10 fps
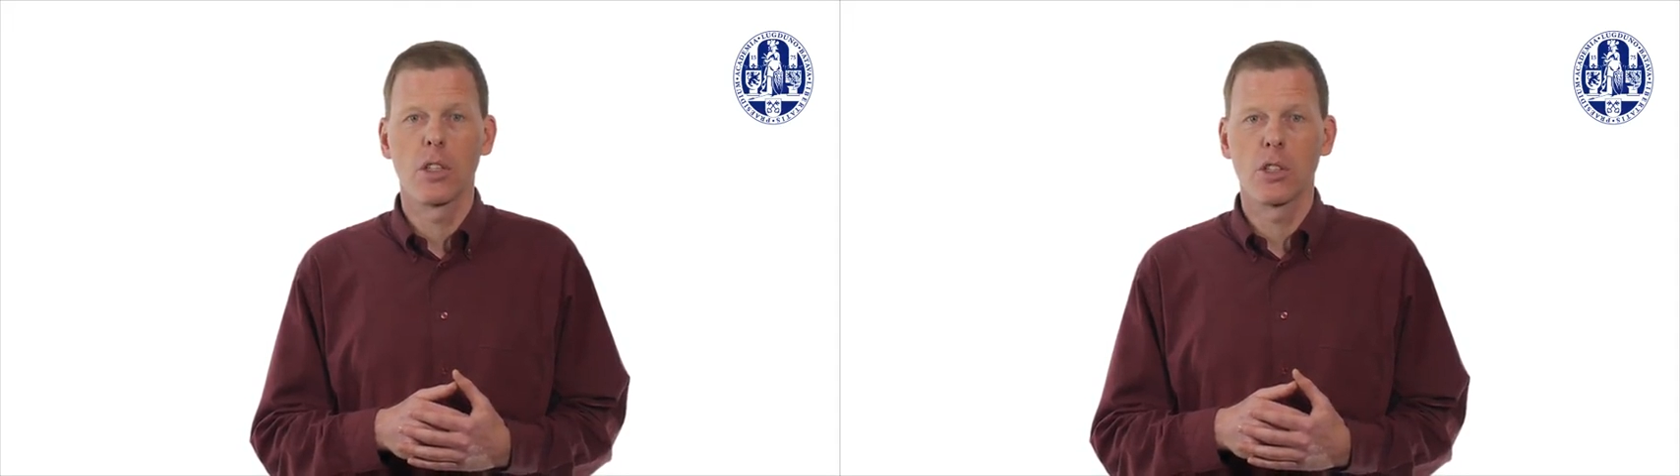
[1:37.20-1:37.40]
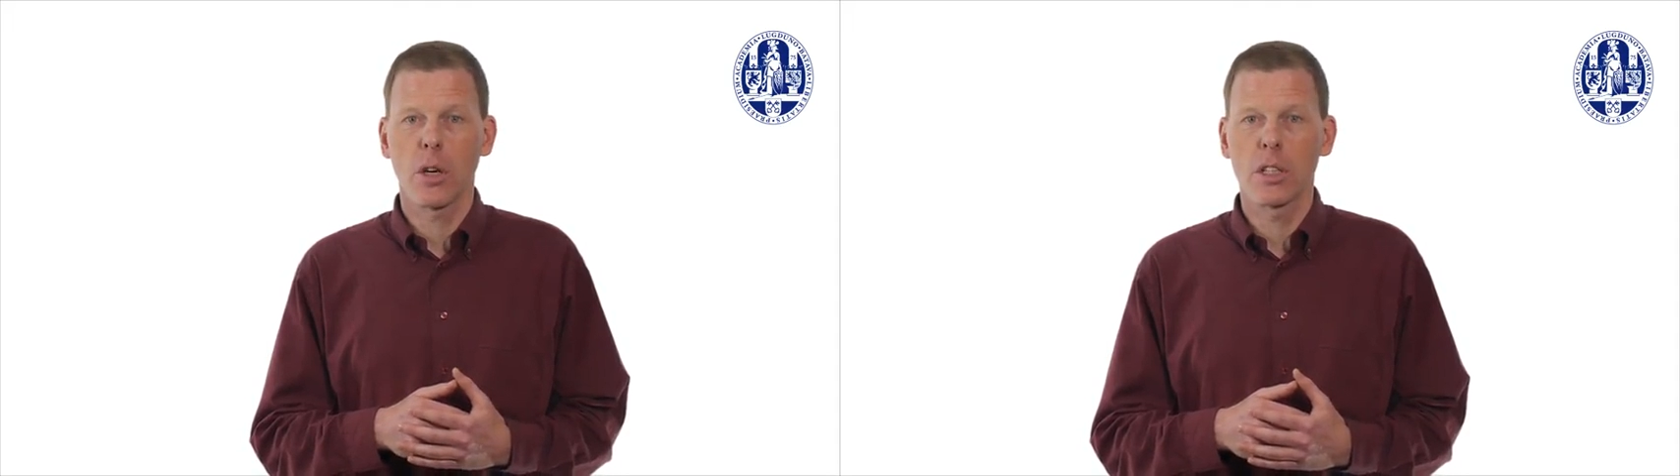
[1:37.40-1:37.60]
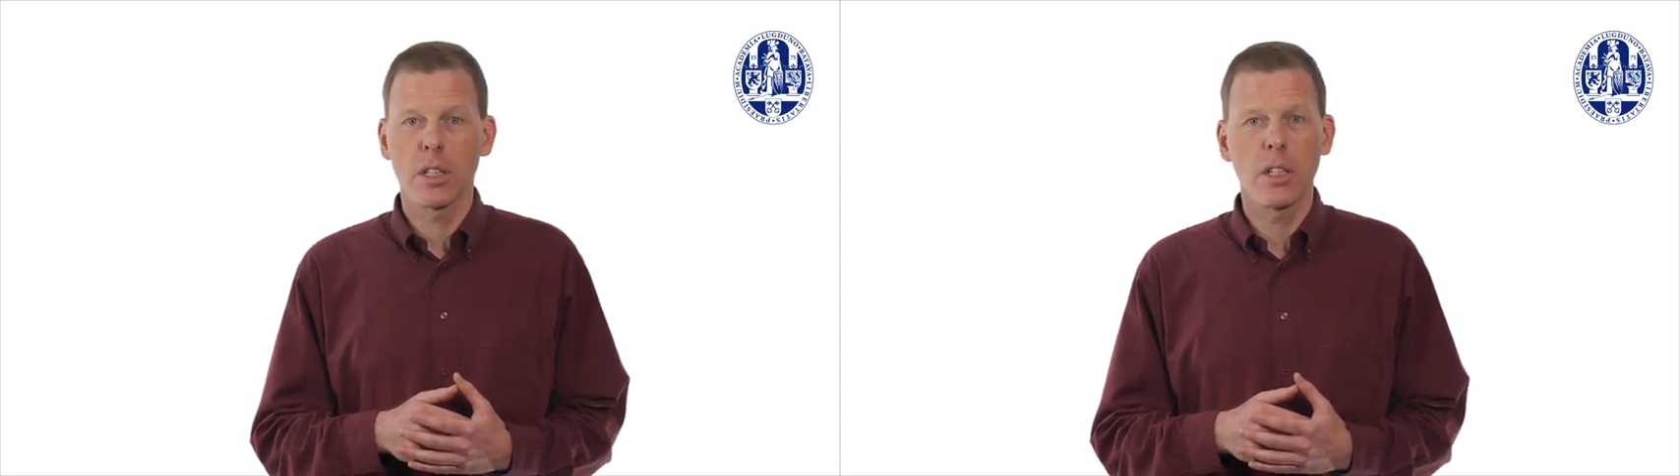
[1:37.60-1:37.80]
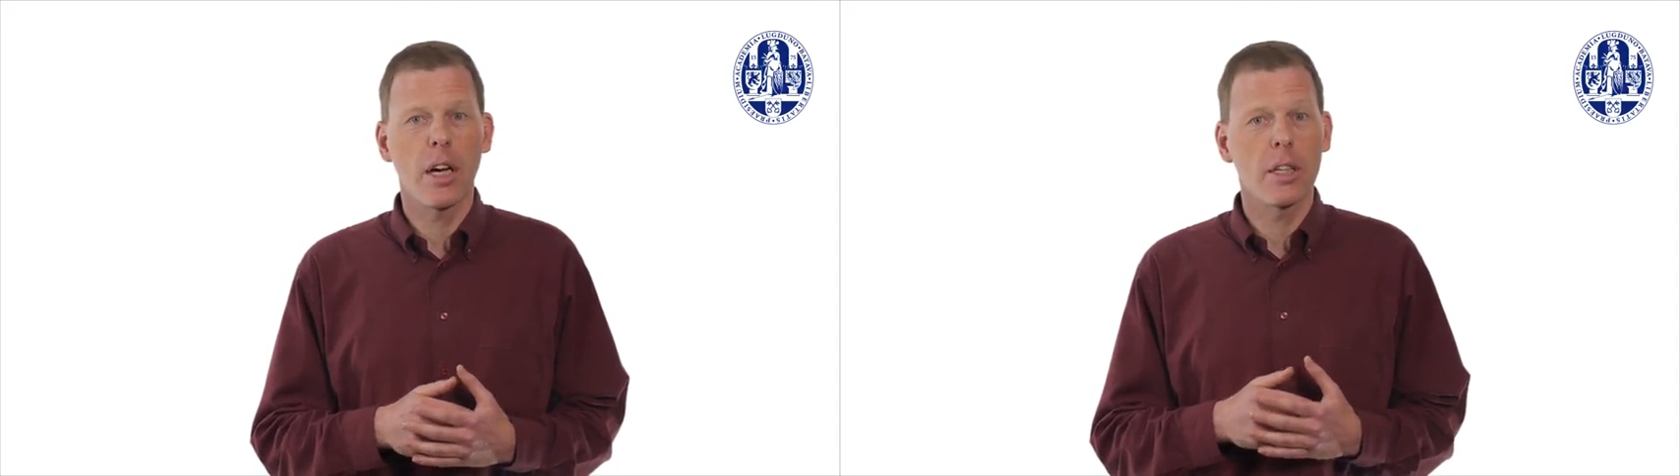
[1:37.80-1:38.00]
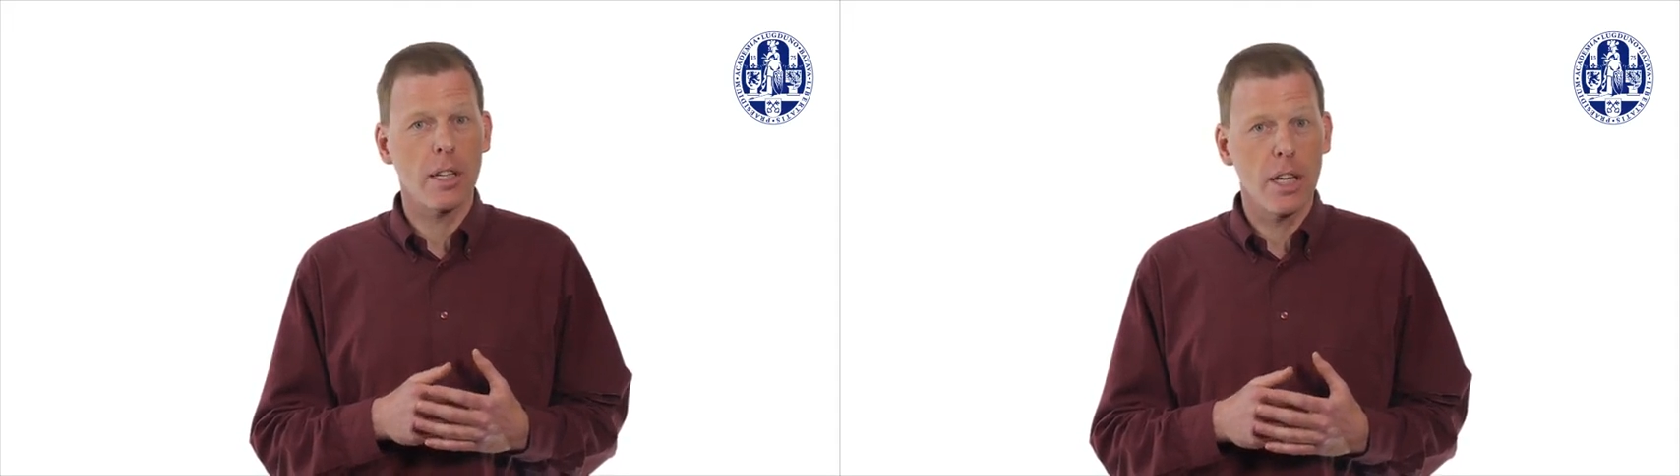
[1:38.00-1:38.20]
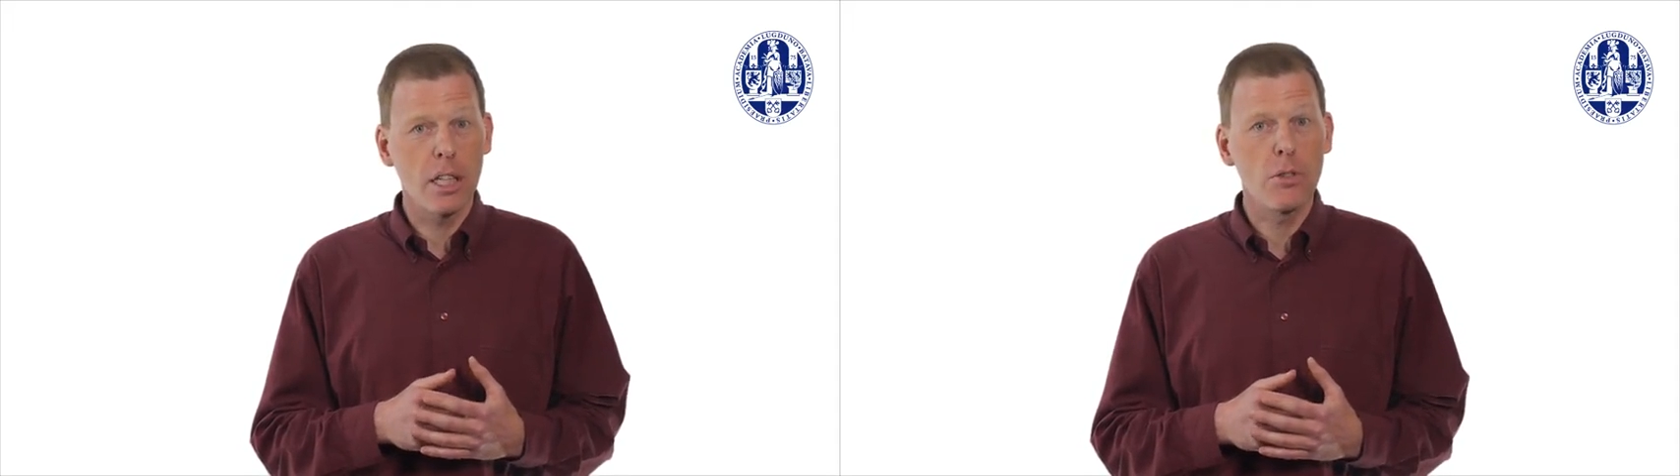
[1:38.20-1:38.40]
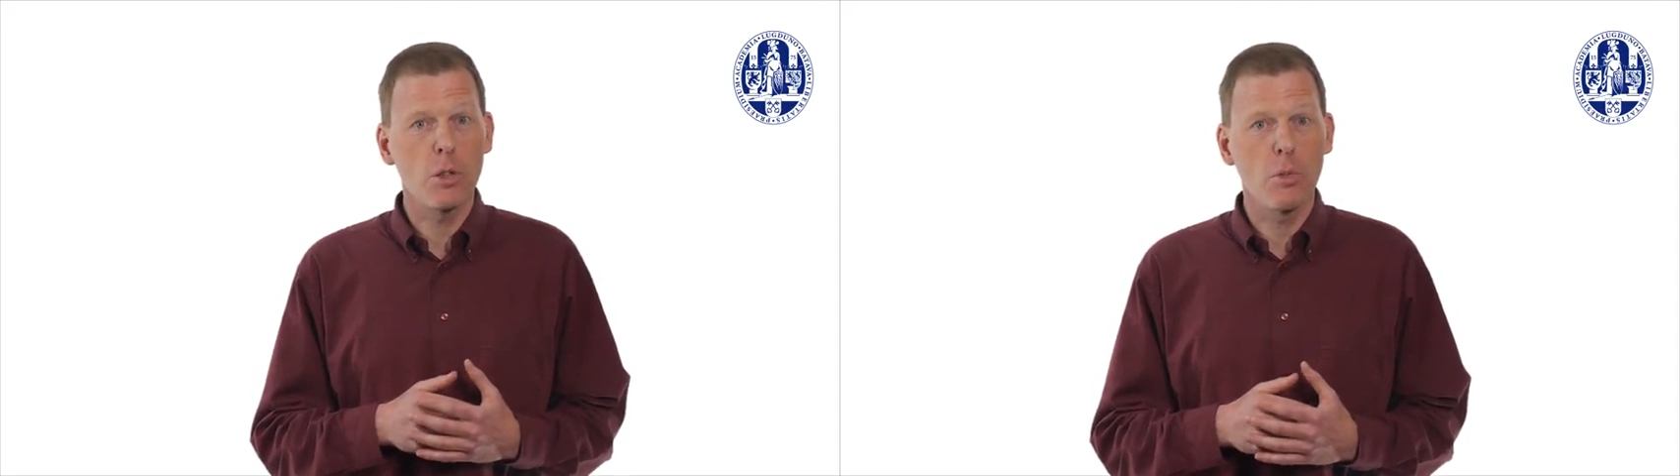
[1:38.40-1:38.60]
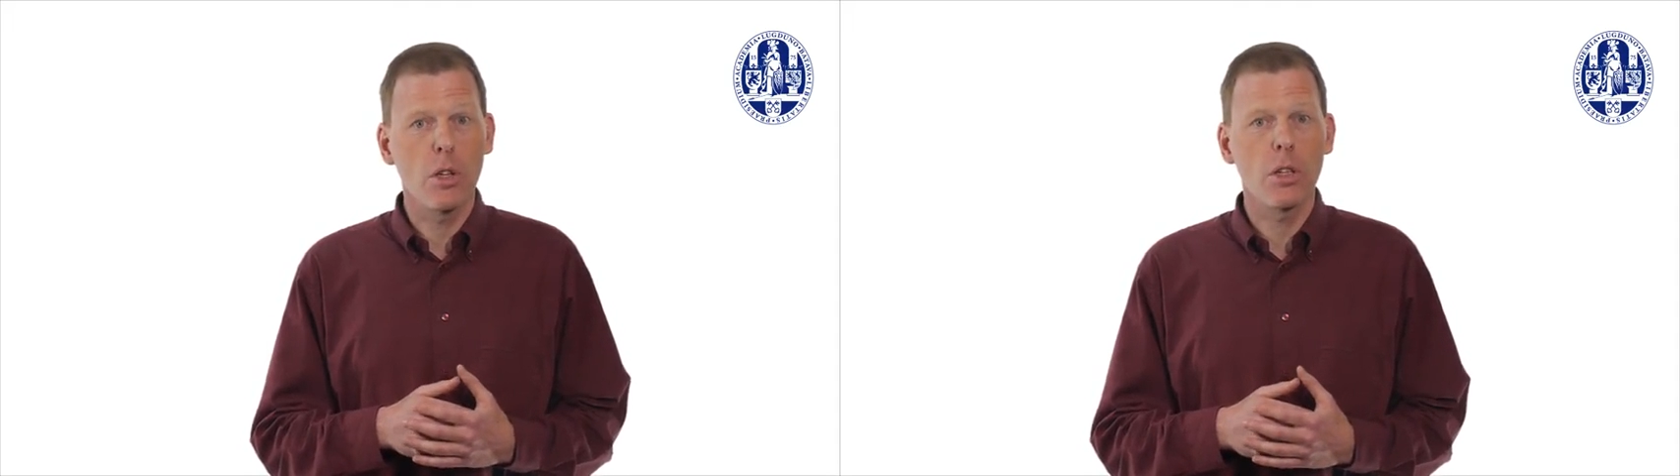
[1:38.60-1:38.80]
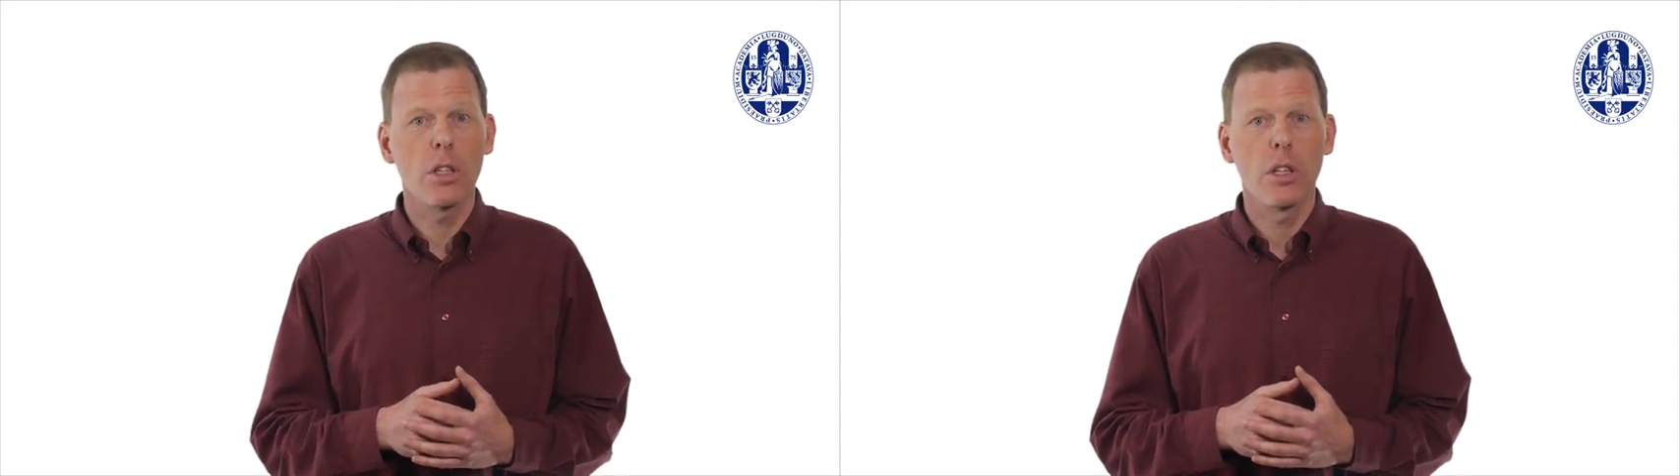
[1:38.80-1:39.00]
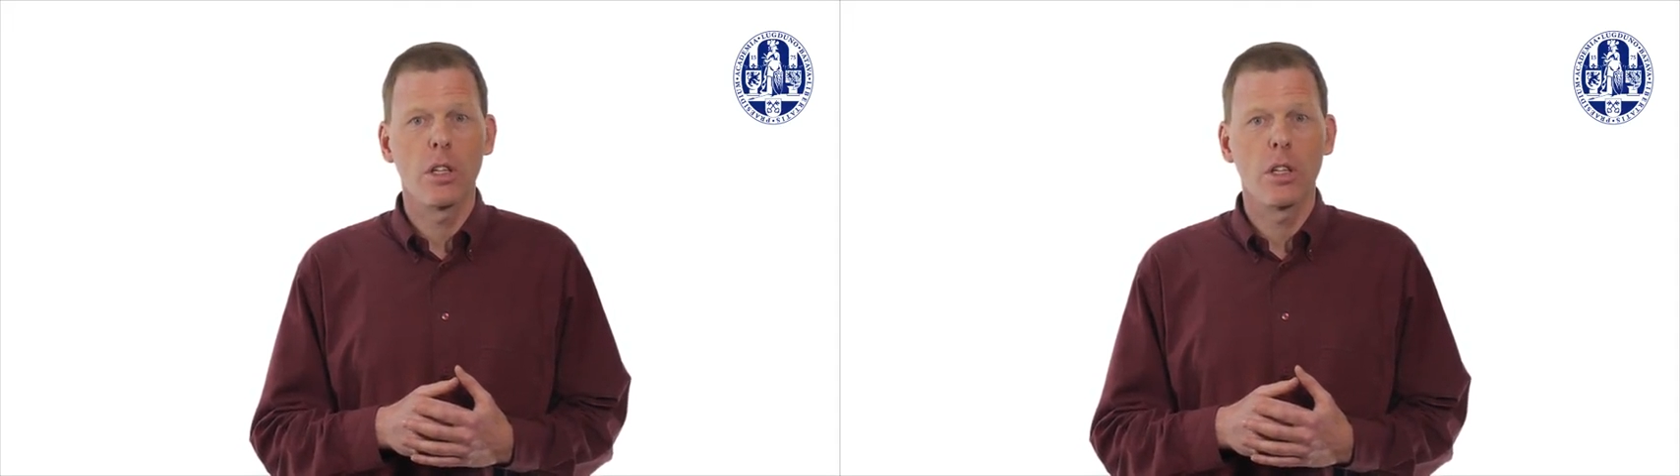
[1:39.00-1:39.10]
So I think at the end of this model,